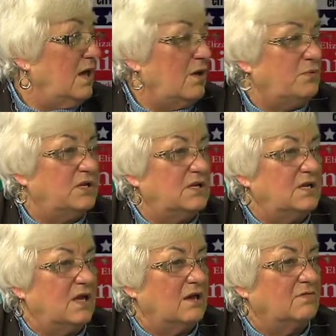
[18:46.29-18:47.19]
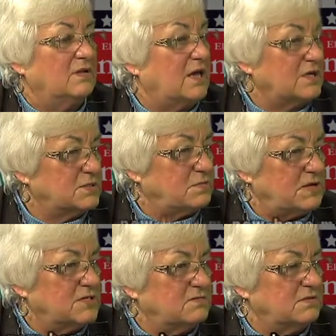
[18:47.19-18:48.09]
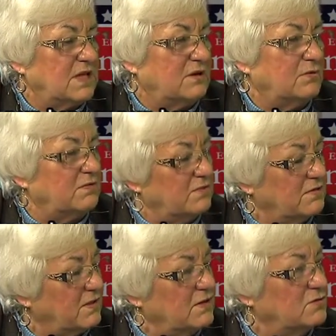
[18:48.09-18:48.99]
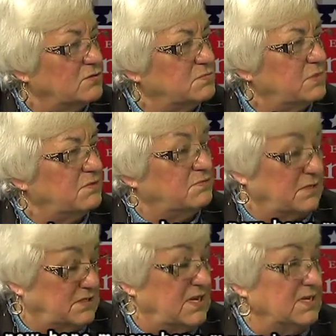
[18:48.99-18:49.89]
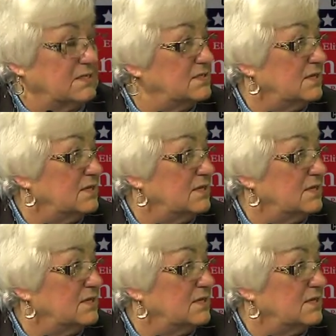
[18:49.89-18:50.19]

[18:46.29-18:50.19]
And we need to have a lot of space, not only for the vendors, but for the tents.